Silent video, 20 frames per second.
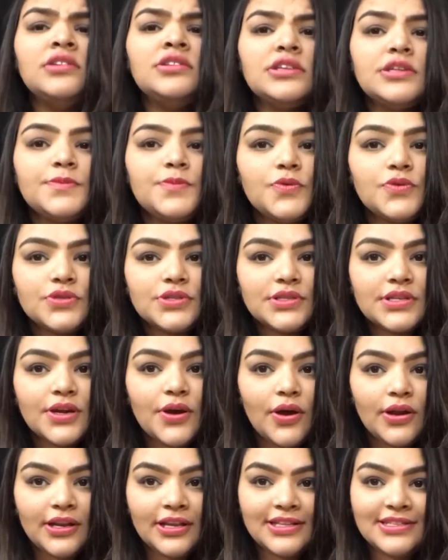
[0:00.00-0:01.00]
just
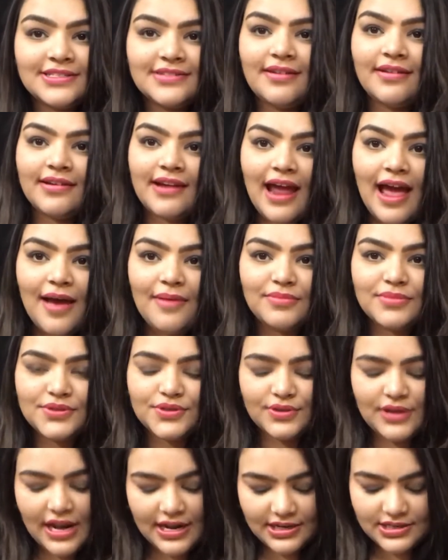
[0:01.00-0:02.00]
posting on Instagram.
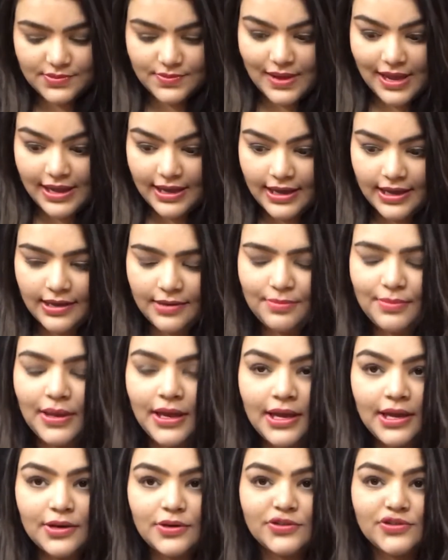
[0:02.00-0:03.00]
So that is why I am
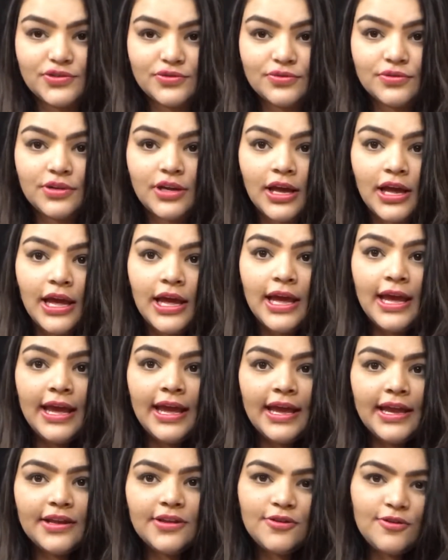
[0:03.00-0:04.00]
here to shoot.
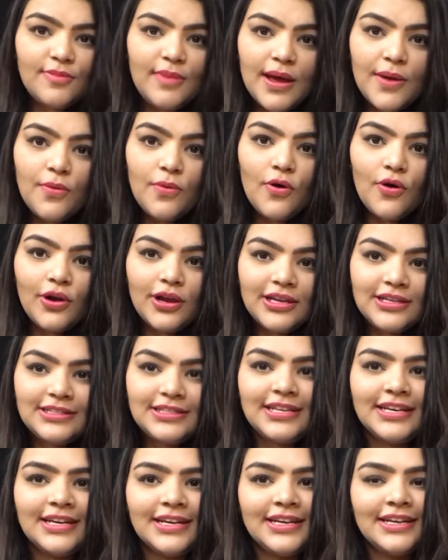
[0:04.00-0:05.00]
Ignore my
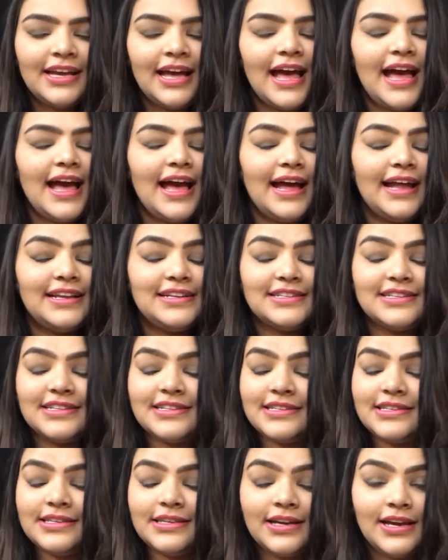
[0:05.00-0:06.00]
voice and
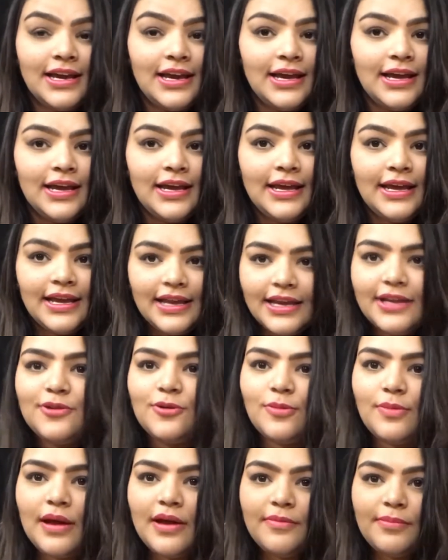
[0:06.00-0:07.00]
just
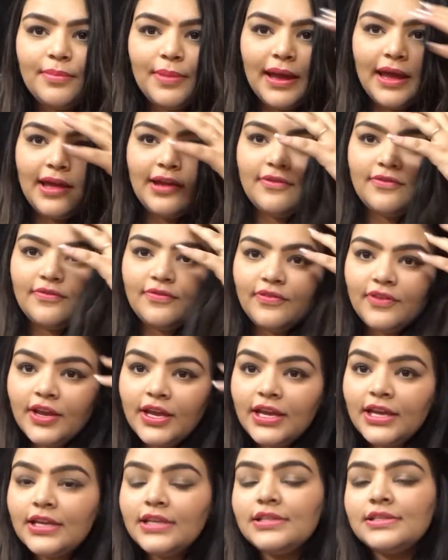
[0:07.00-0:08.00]
ignore my bare
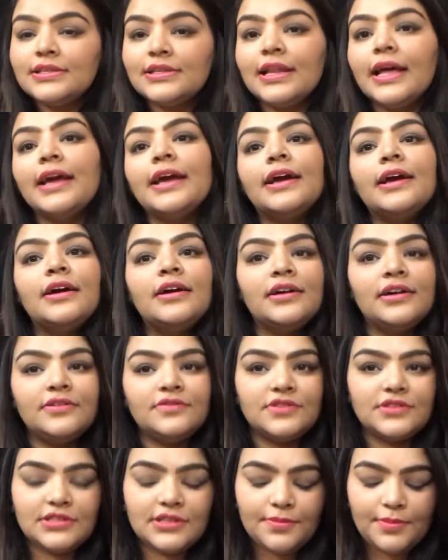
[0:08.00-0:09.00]
face. Like, I
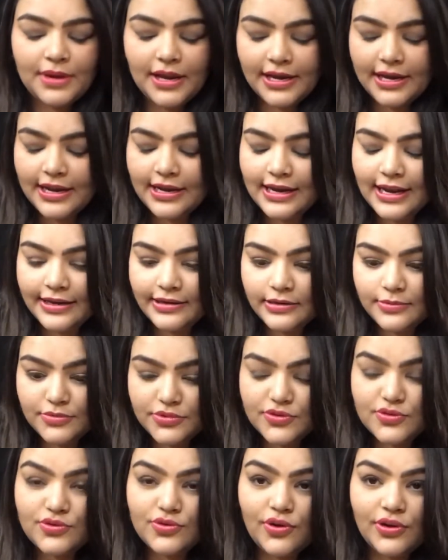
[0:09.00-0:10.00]
just applied eyeliner, I'm
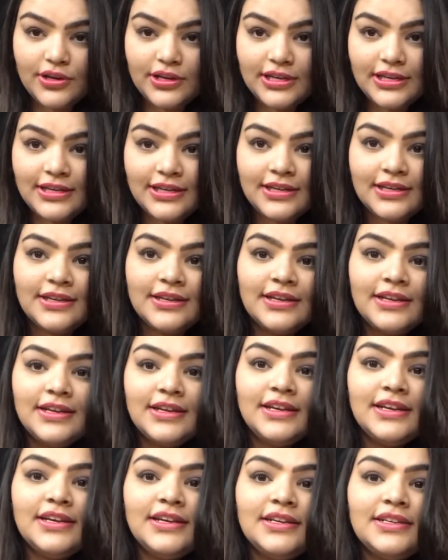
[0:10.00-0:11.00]
so sorry.
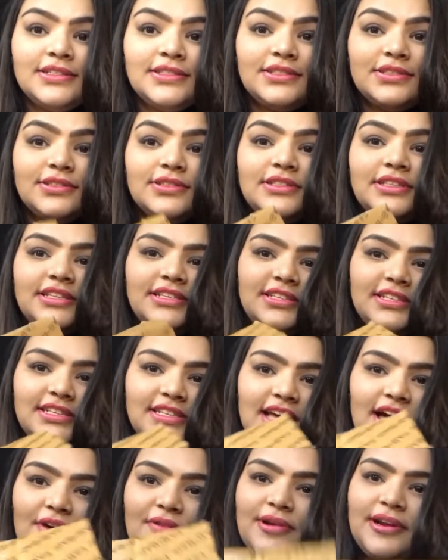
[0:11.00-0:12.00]
So this
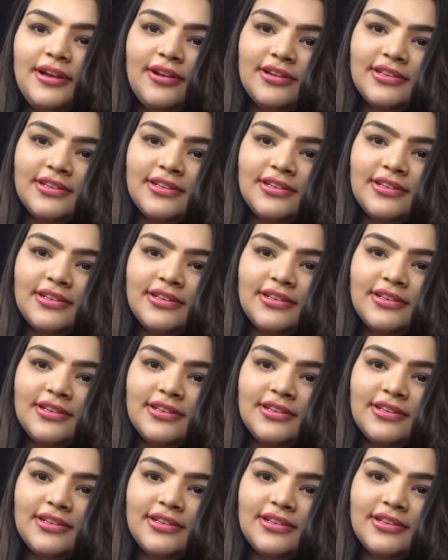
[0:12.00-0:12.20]
is how it